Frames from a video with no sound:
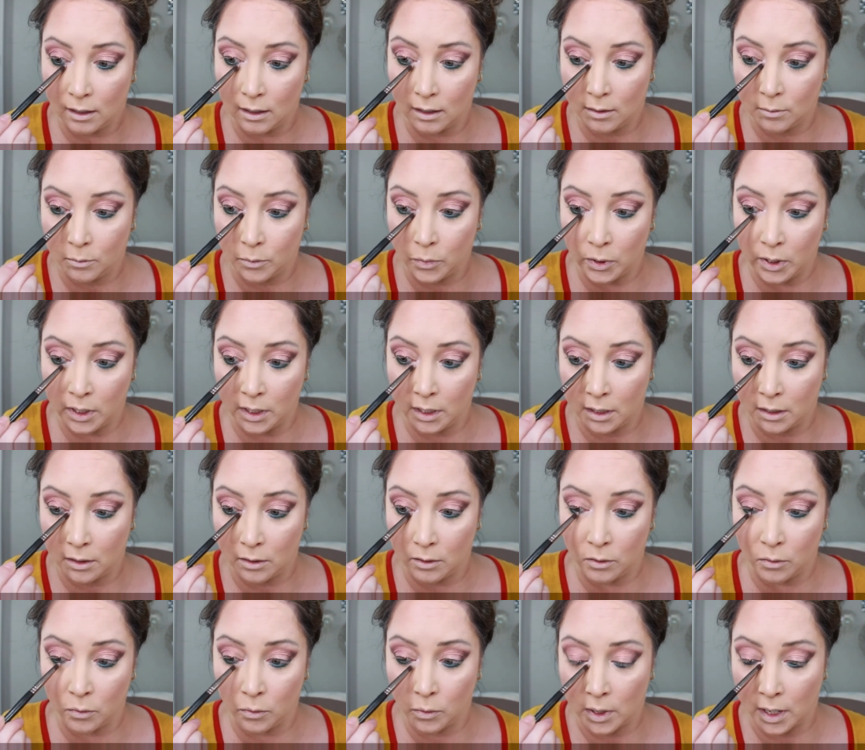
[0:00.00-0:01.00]
and bring it
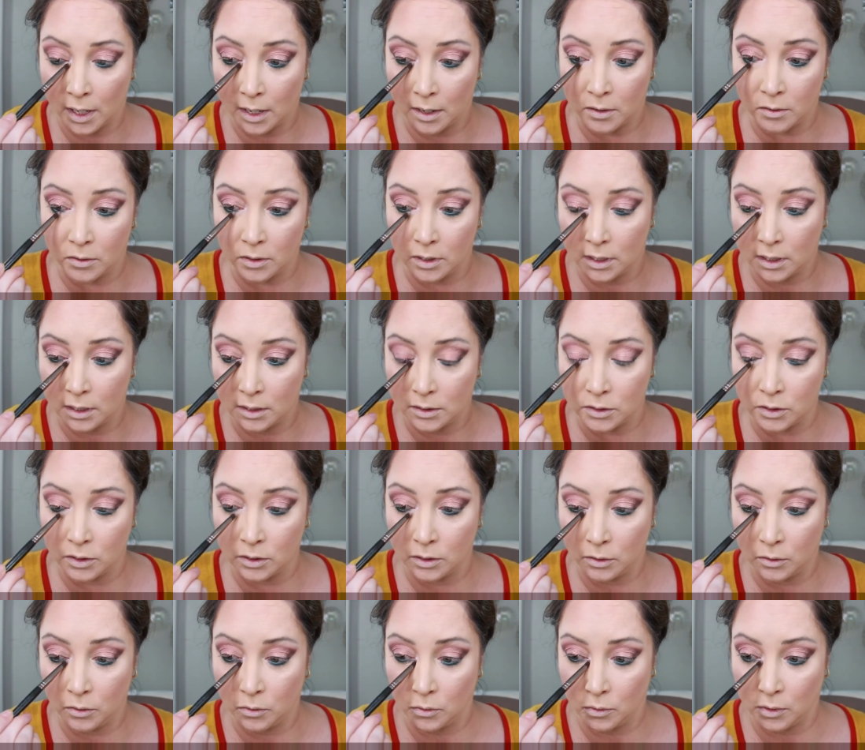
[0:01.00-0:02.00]
around into
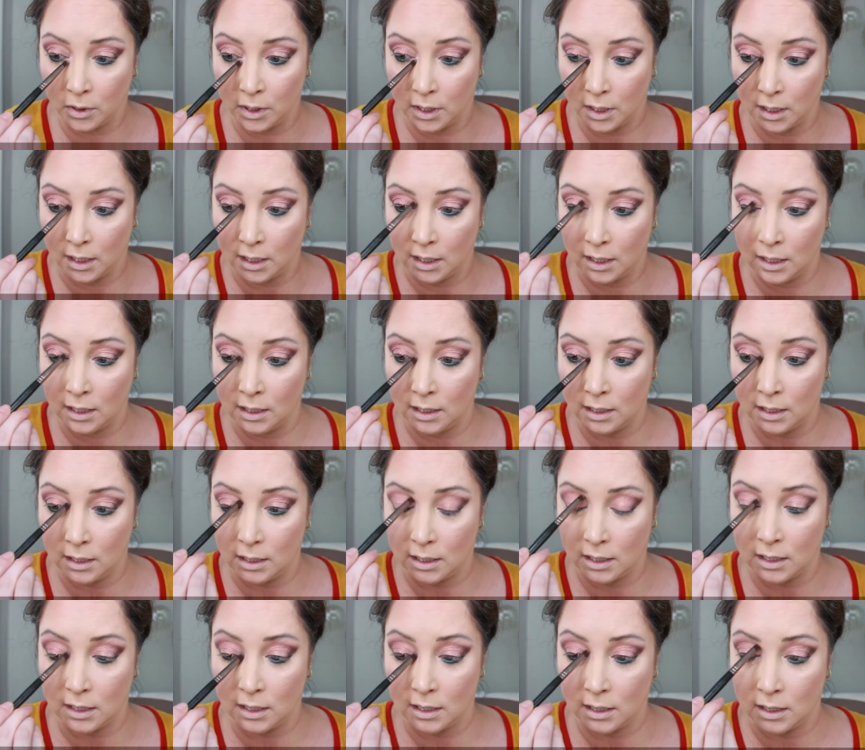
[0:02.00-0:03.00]
the green
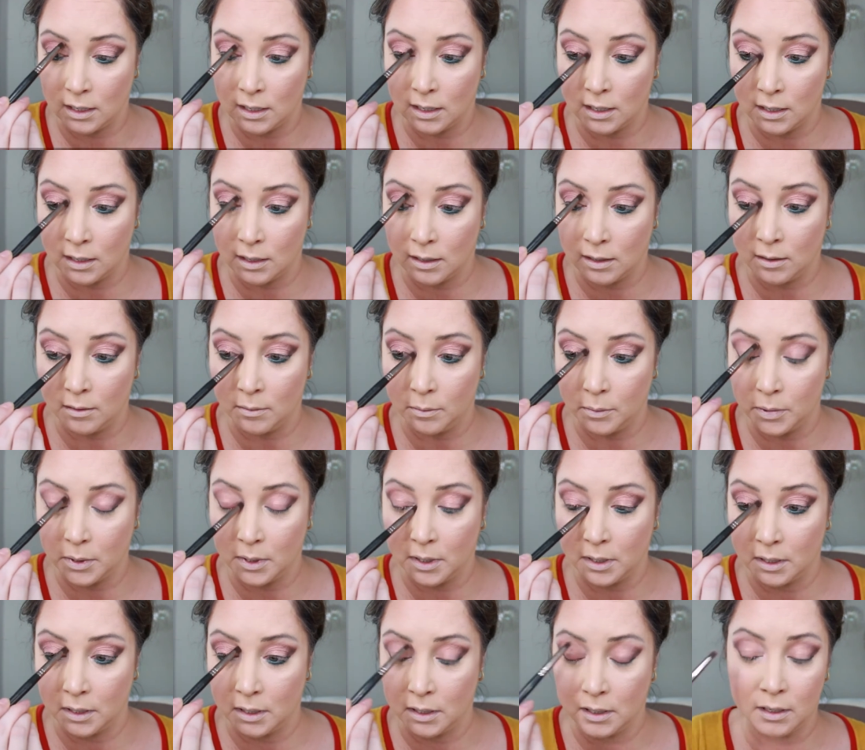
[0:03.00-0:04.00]
and up.
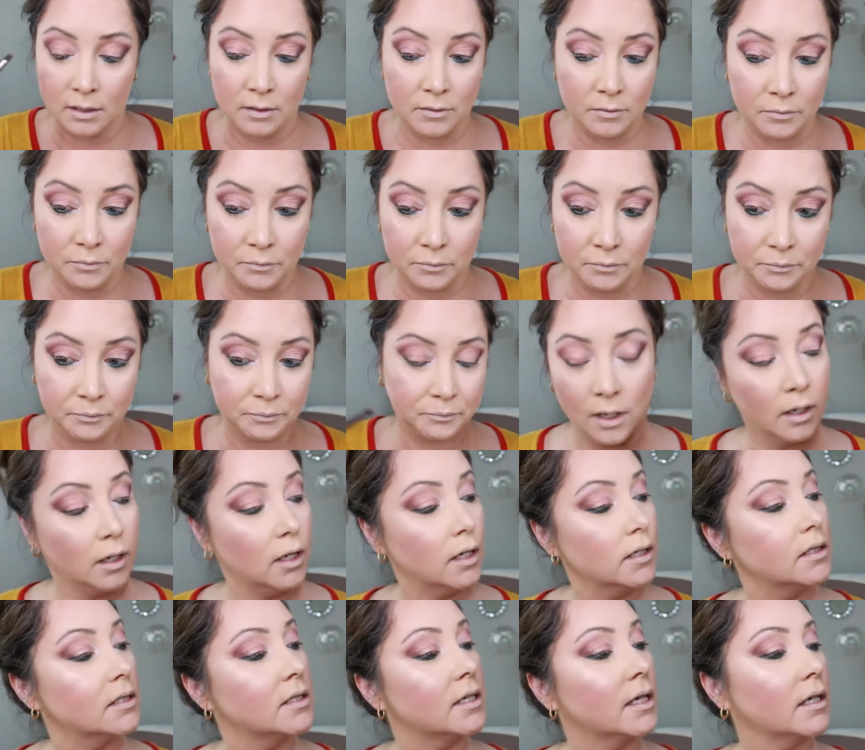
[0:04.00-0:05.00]
I
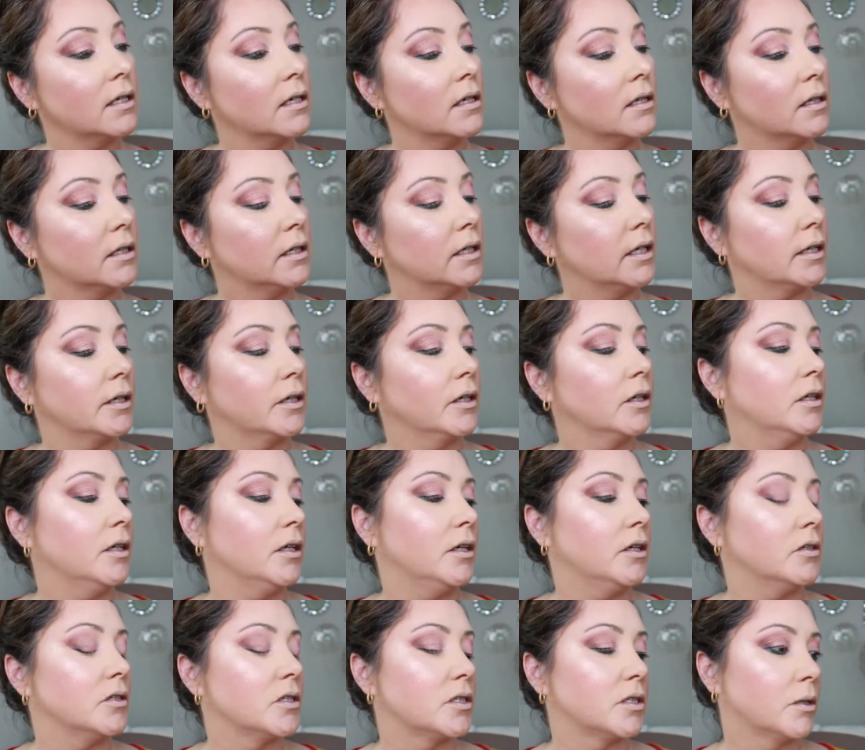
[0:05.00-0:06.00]
guess technically I could have
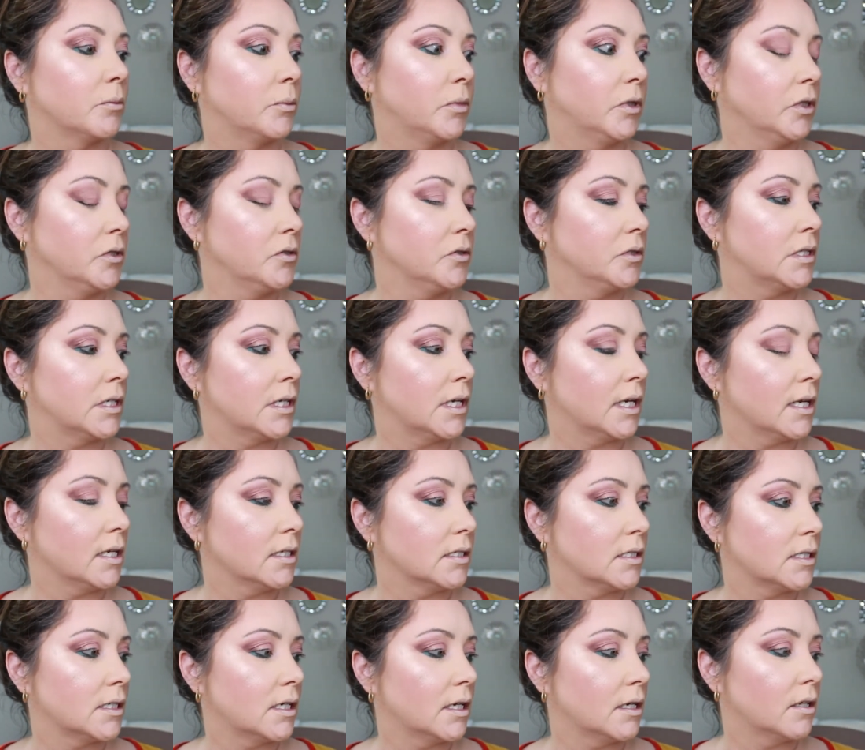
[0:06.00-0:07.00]
used the blue today
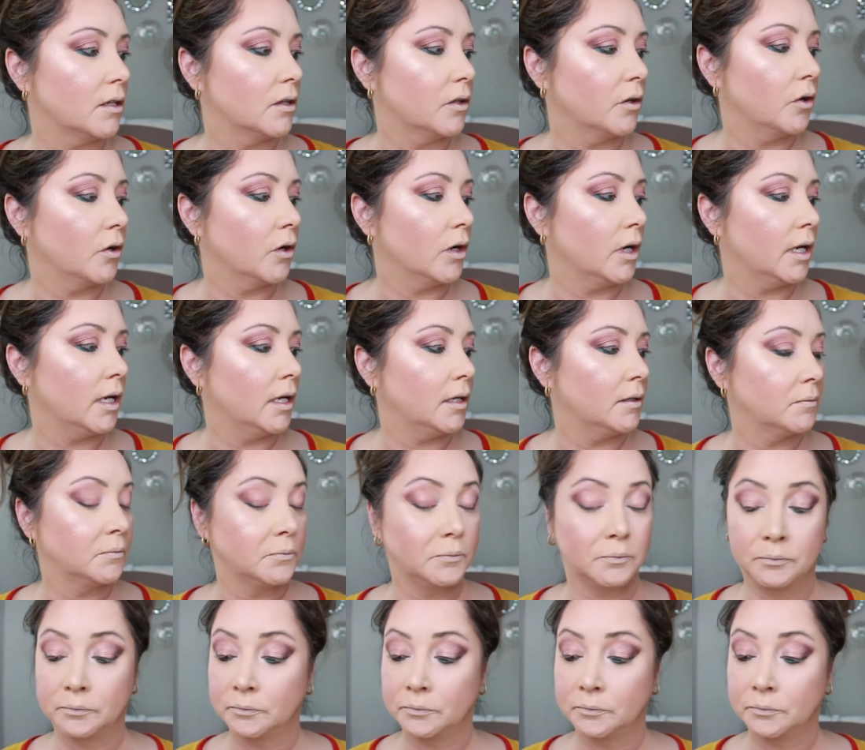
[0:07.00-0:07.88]
instead of the green.